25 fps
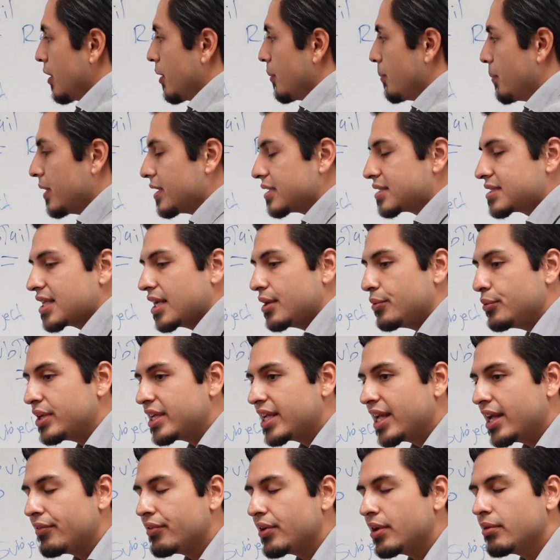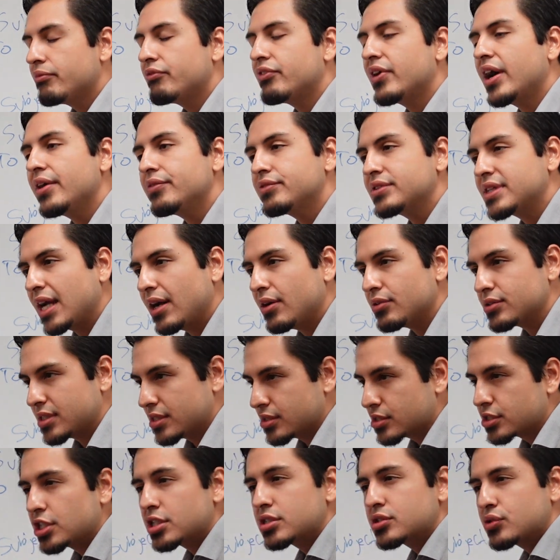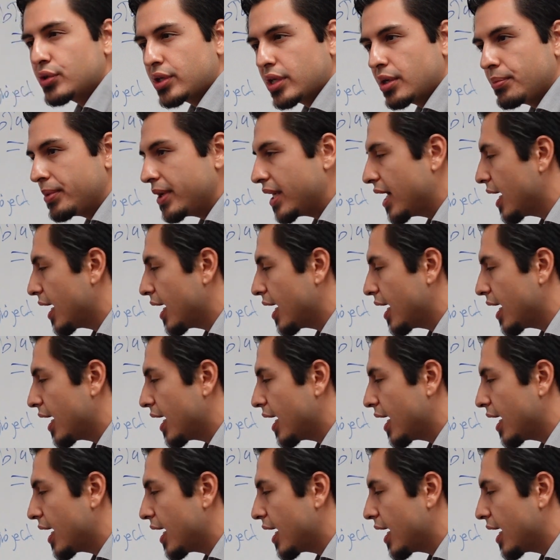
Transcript: But say we give him $5,000 just so he could be